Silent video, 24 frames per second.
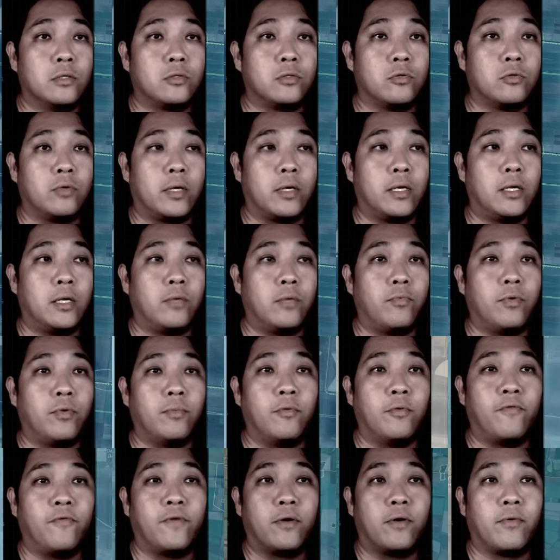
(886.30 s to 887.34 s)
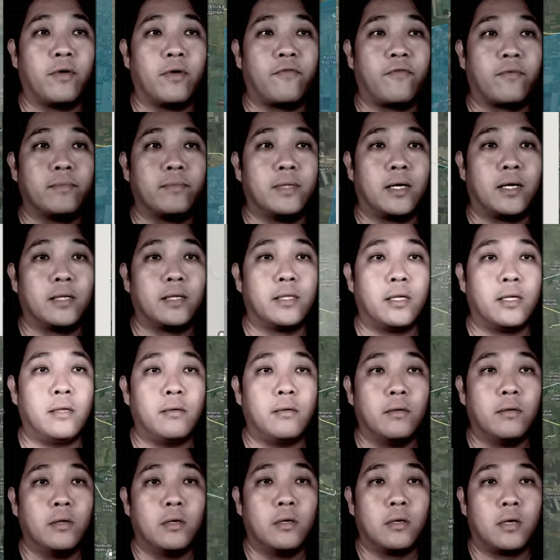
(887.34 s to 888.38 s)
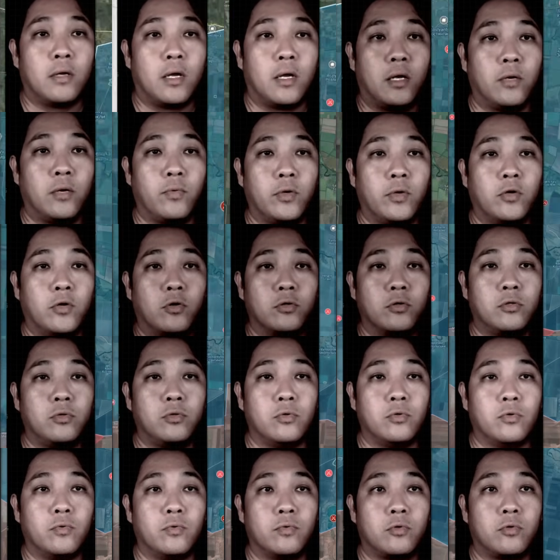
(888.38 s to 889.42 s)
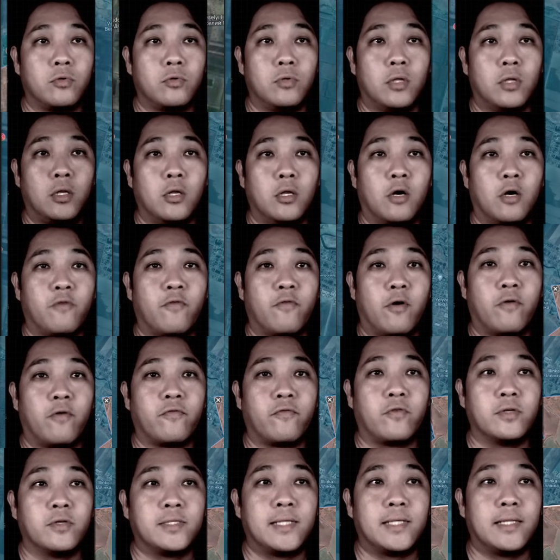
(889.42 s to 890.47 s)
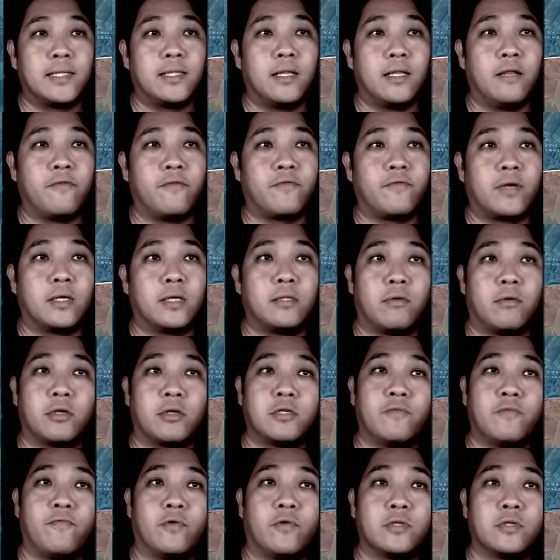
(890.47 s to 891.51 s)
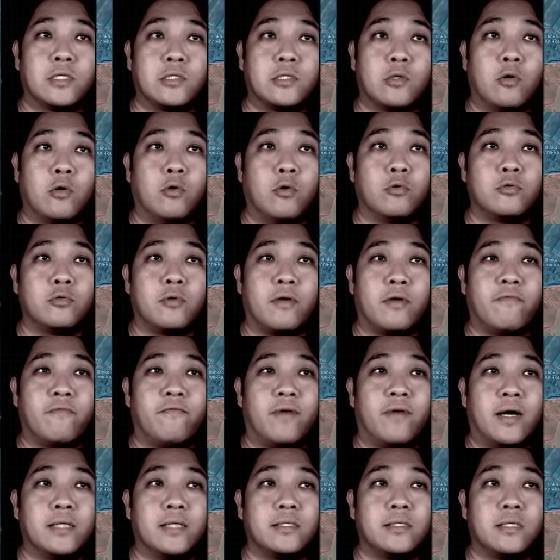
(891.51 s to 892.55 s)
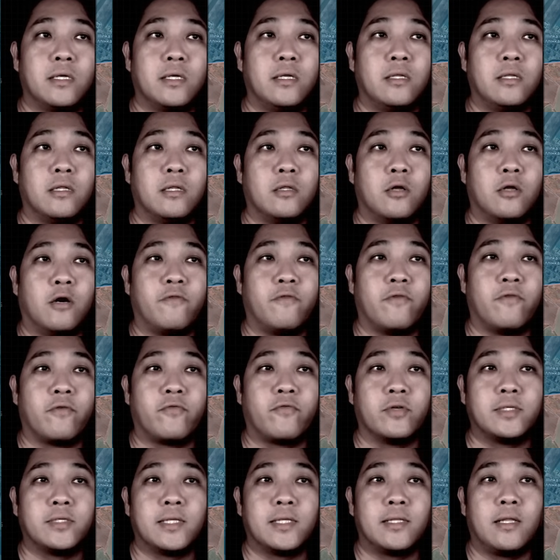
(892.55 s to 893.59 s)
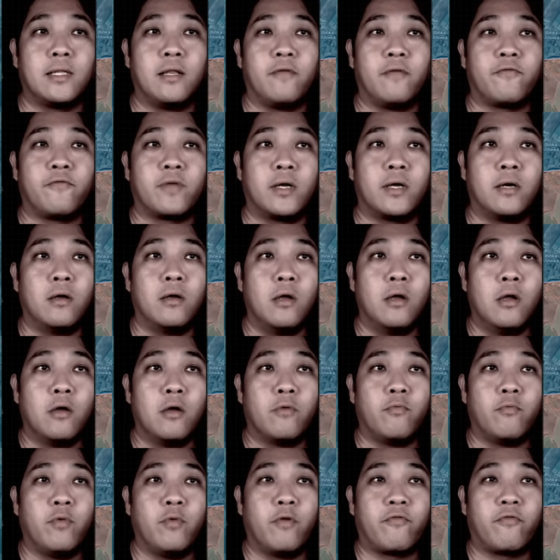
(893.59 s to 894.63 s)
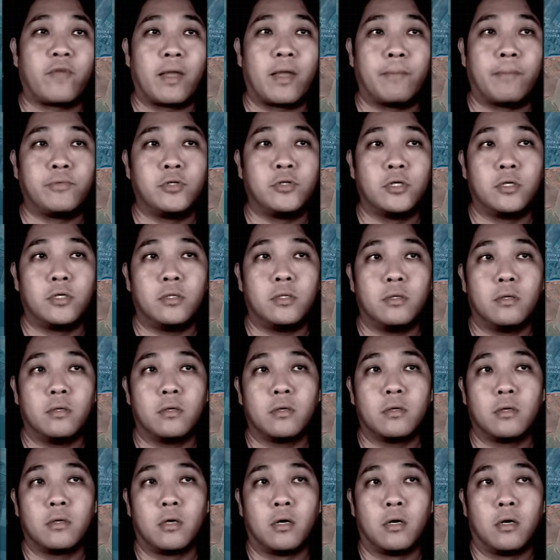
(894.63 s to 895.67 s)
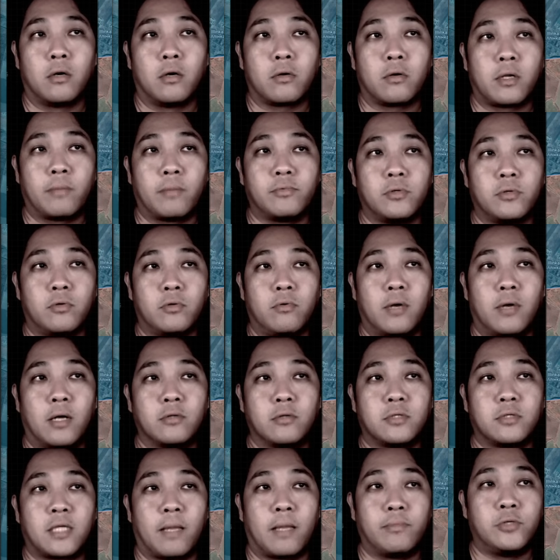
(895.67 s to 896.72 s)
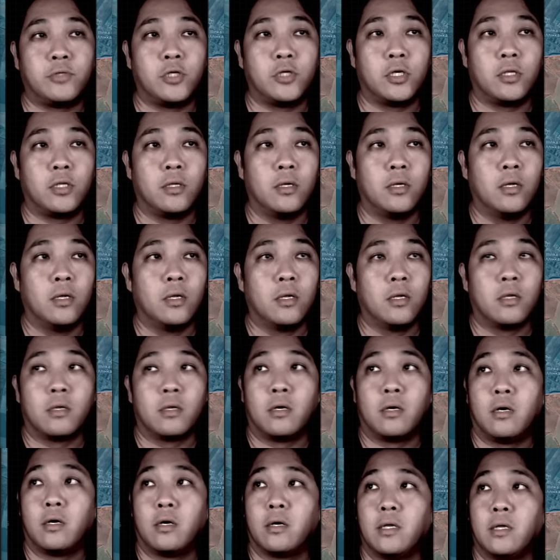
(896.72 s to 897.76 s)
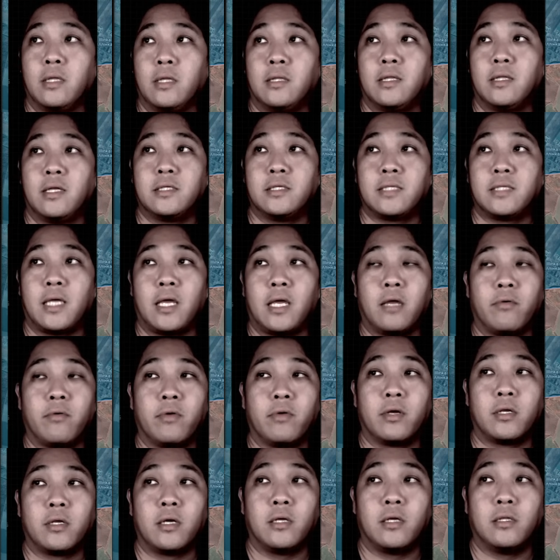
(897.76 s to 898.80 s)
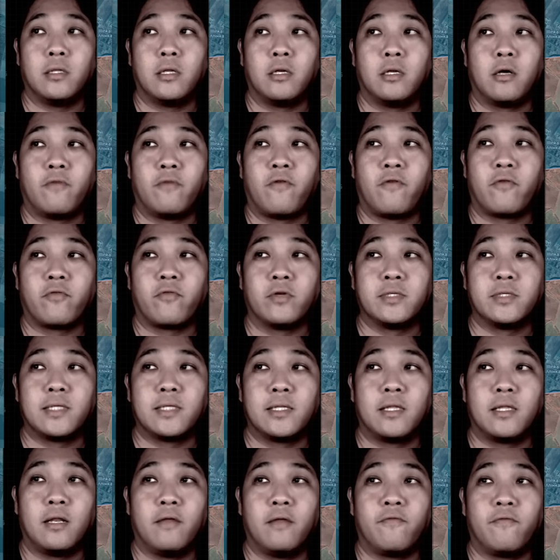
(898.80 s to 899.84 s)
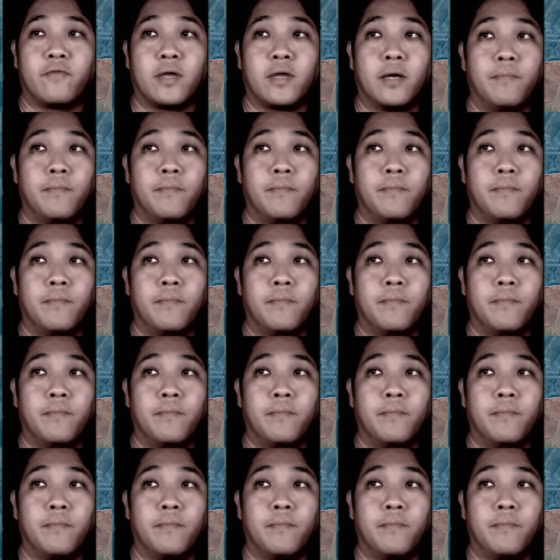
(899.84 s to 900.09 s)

and then we move away from Dalny, And we go to the north of Konstantinivka. The Russian forces also advanced in the north of Konstantinivka with captured grounds captured in this area here in the north of Konstantinivka.